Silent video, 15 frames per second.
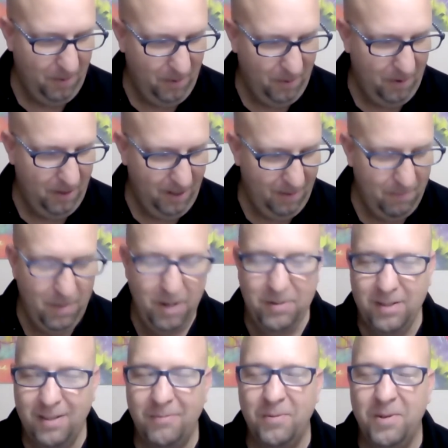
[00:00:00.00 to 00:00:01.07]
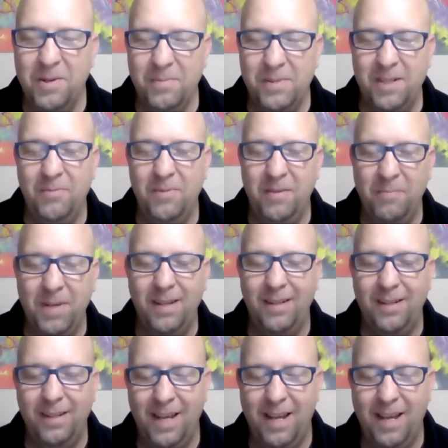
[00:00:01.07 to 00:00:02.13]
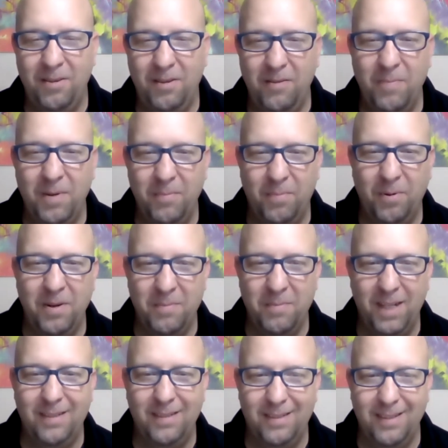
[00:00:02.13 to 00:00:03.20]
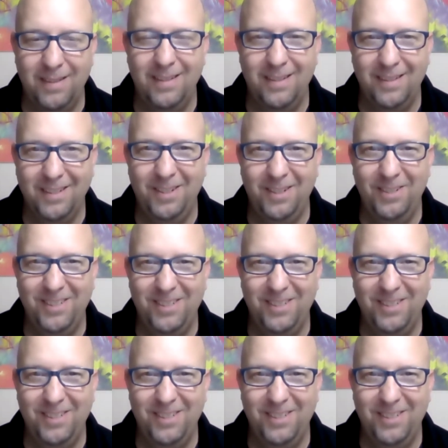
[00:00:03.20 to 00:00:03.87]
in most of the rooms that we've been in together, you've been pretty much close to